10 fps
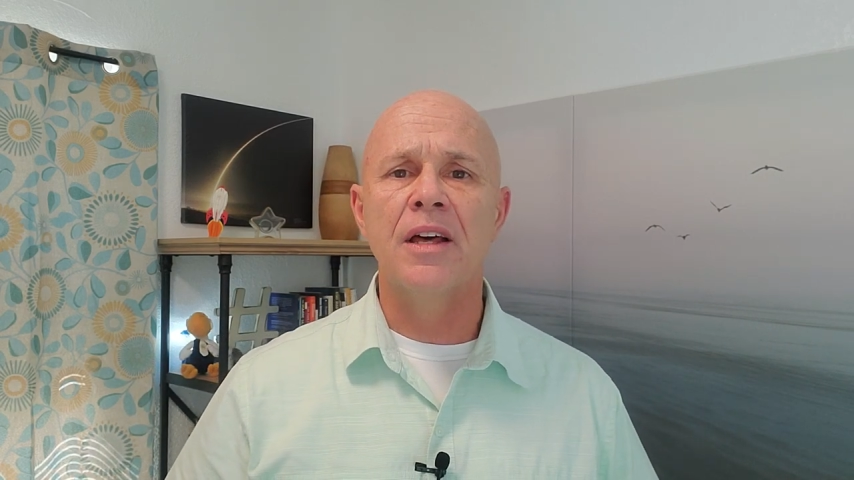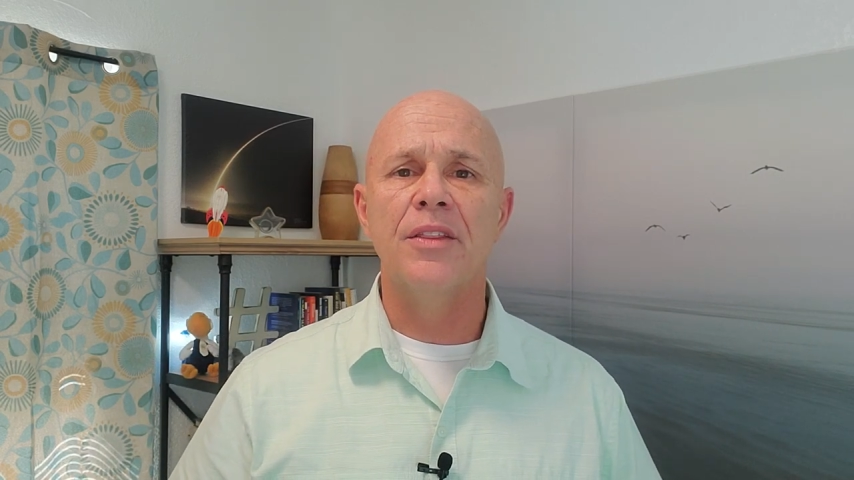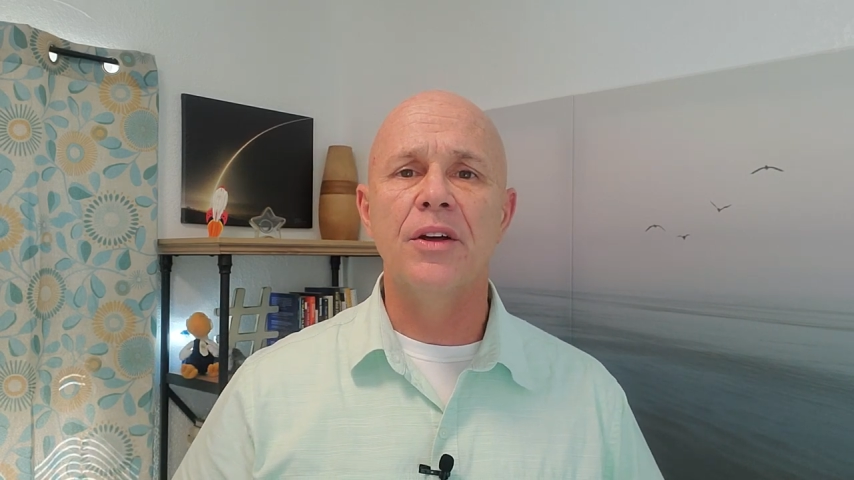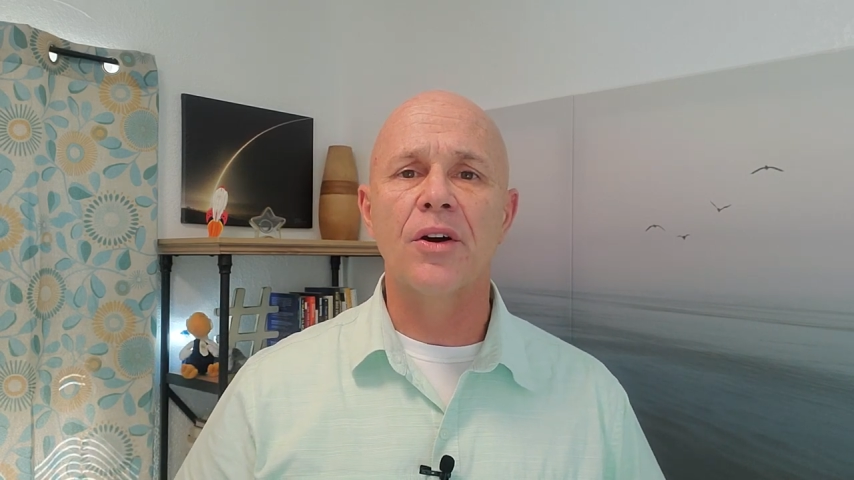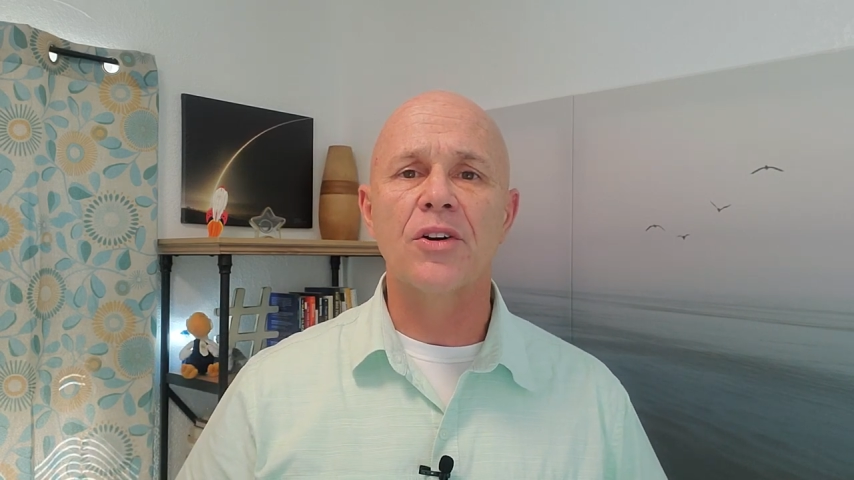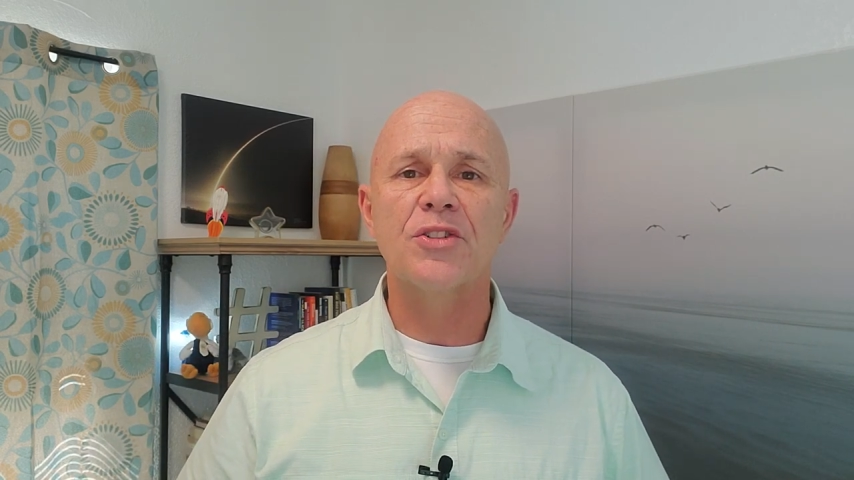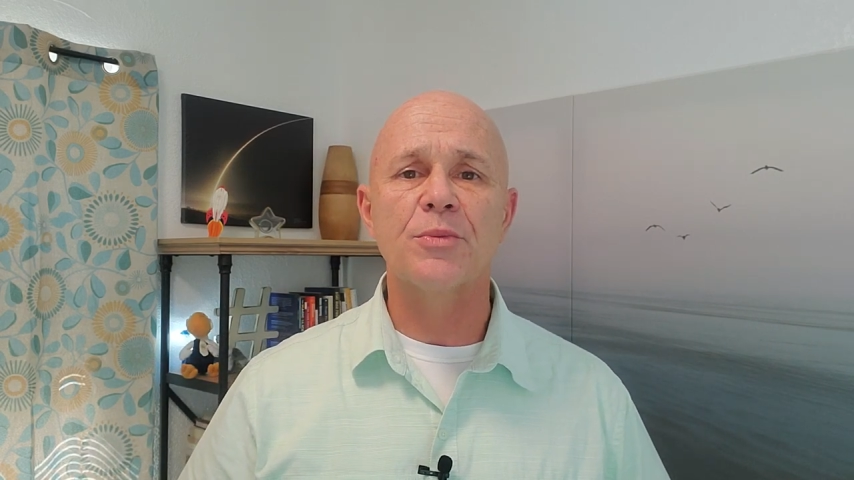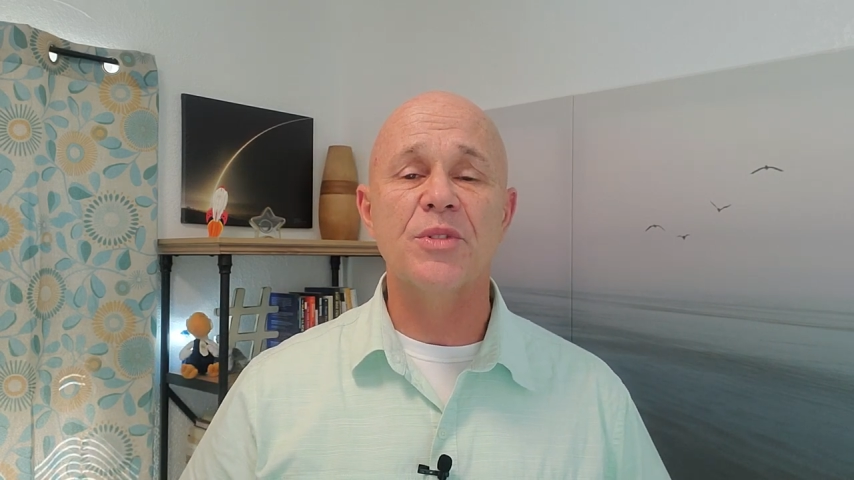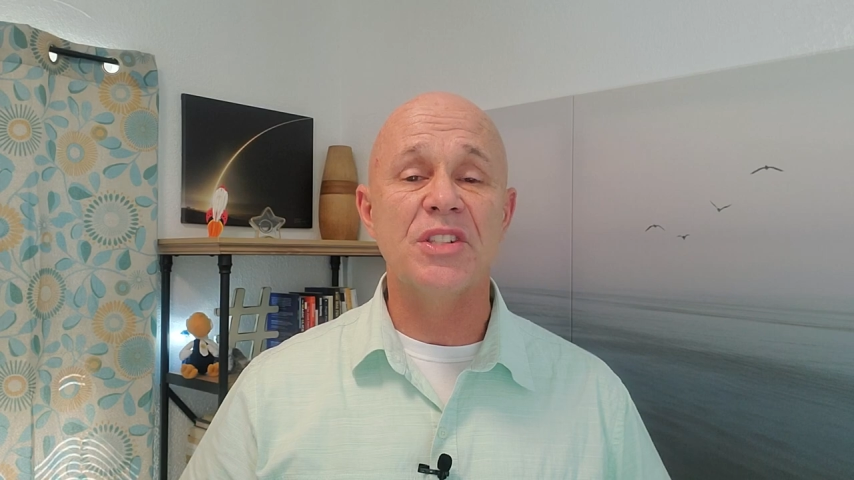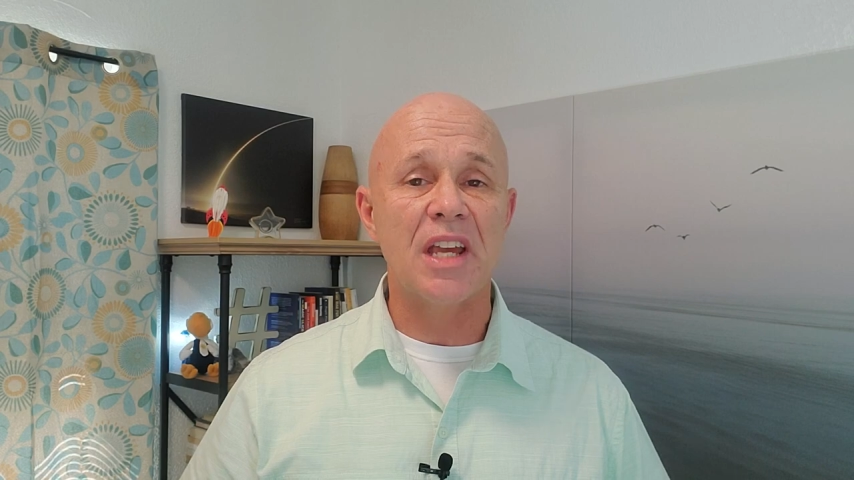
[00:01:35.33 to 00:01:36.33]
There are
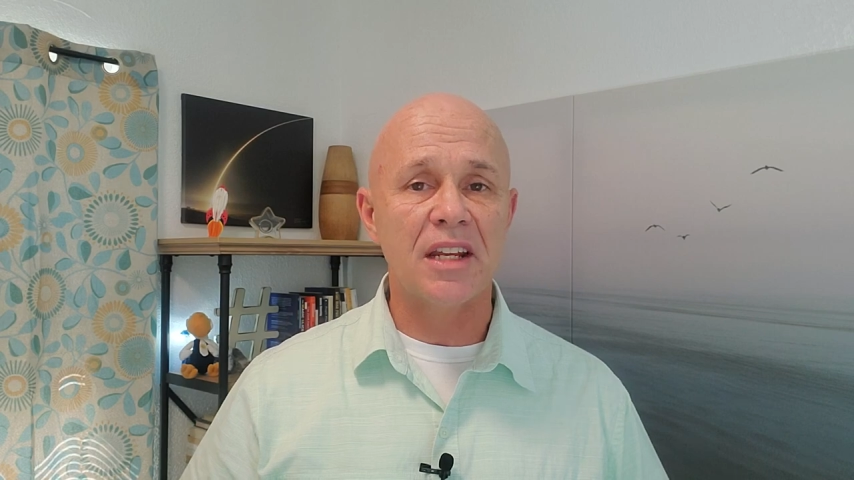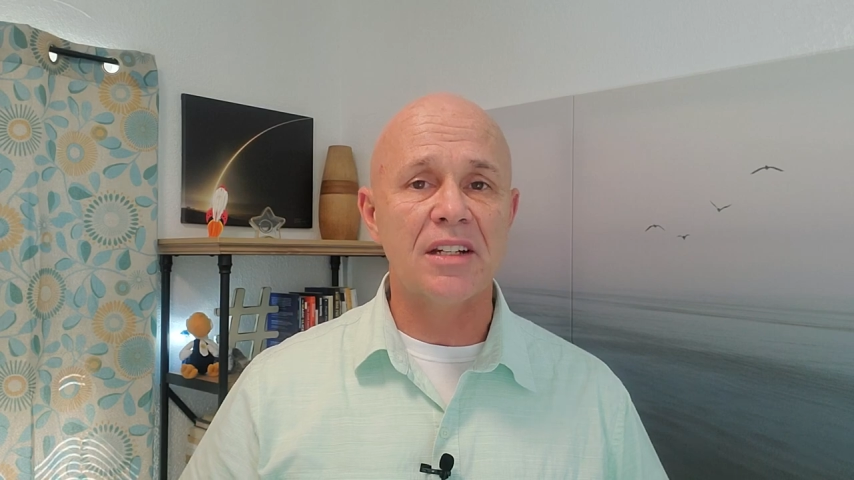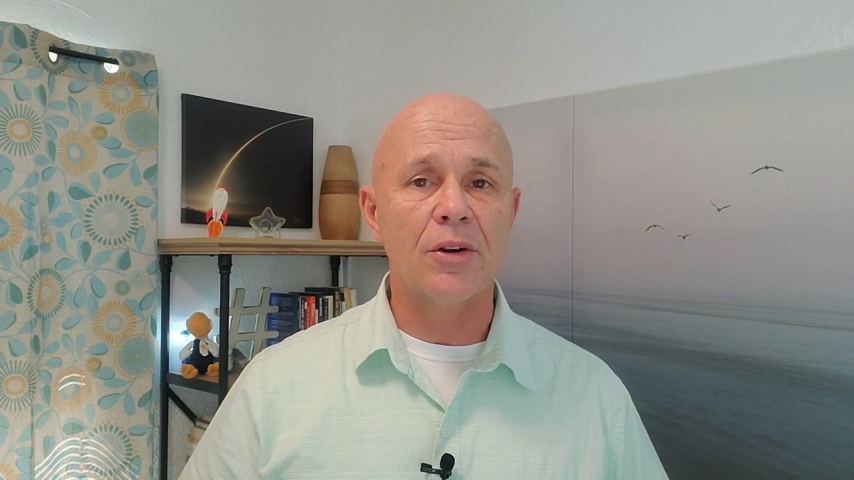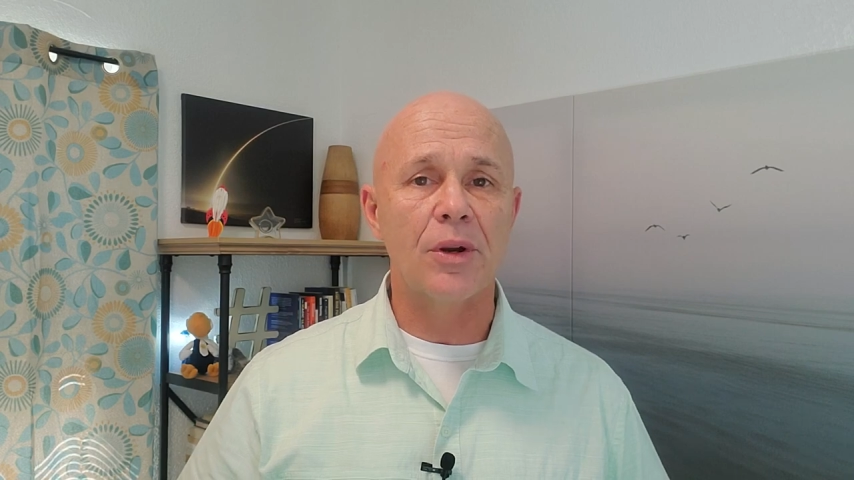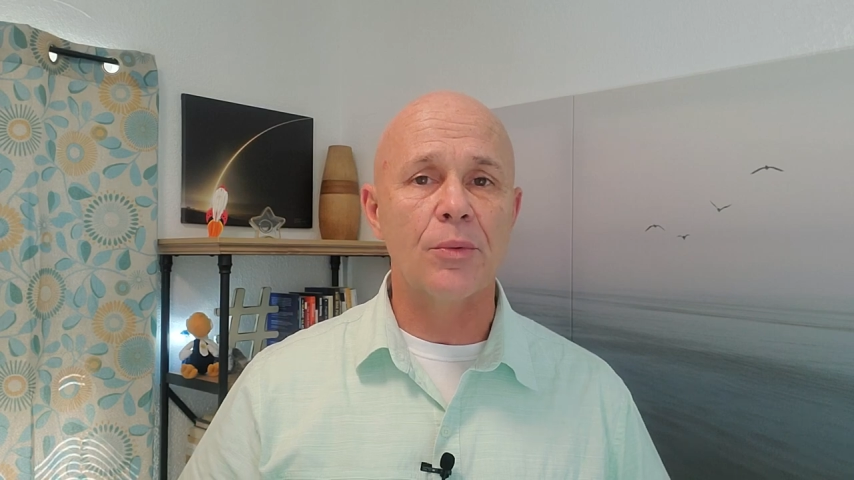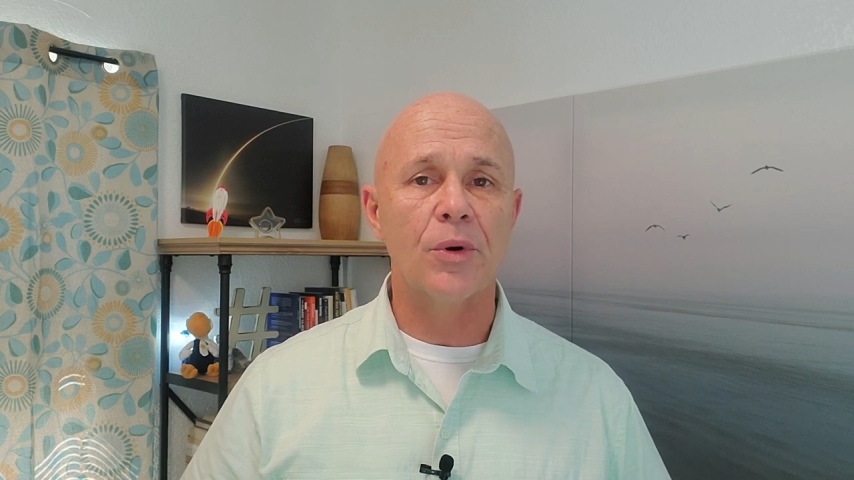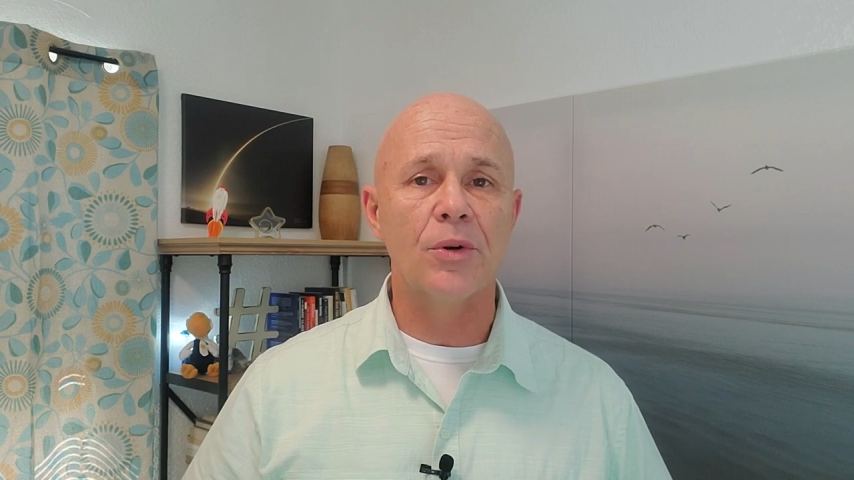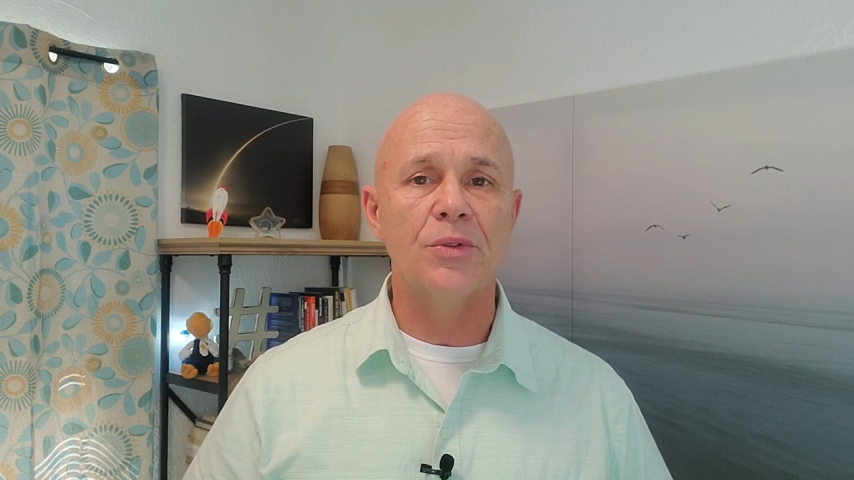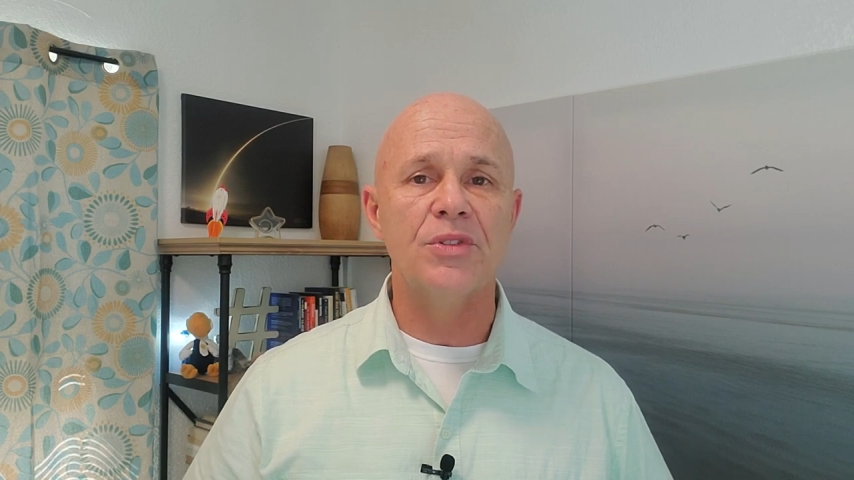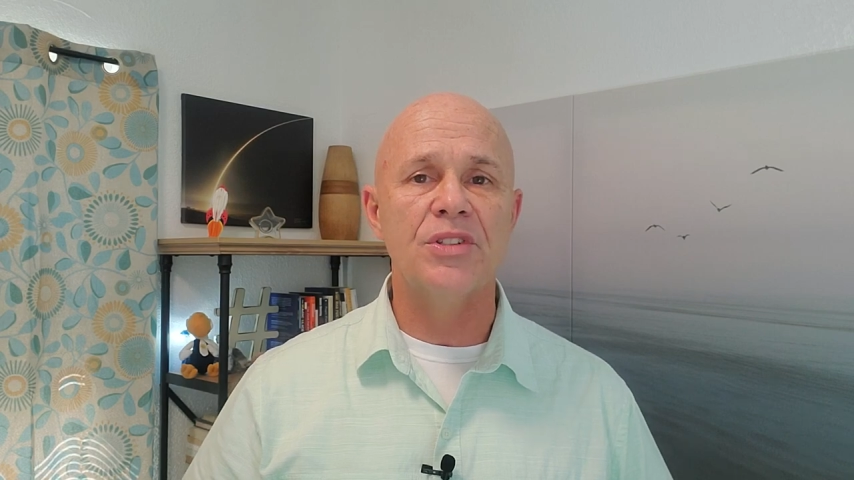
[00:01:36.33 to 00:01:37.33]
some secondary
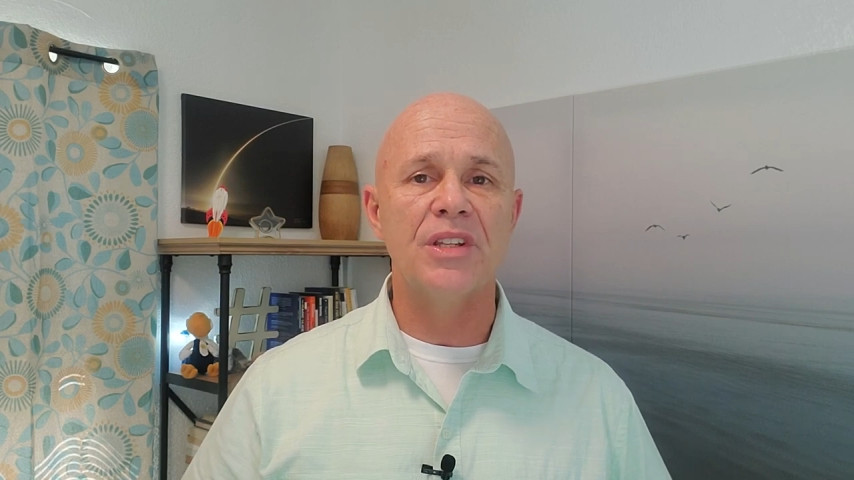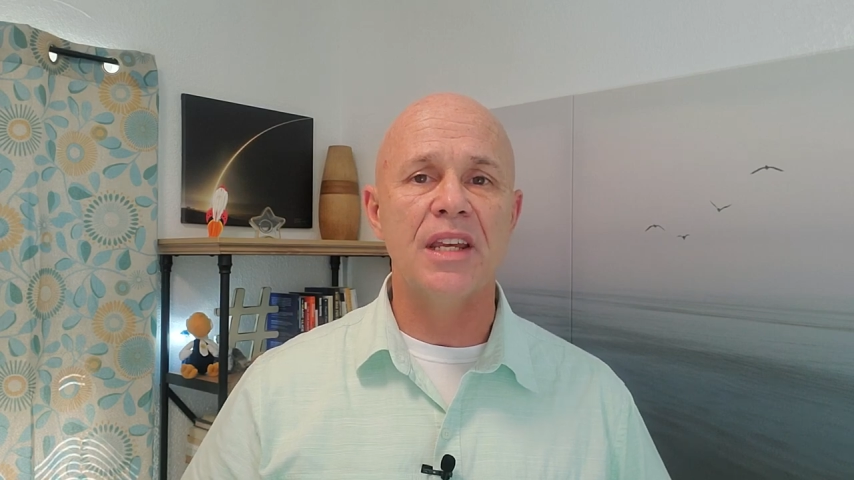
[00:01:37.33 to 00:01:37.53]
roads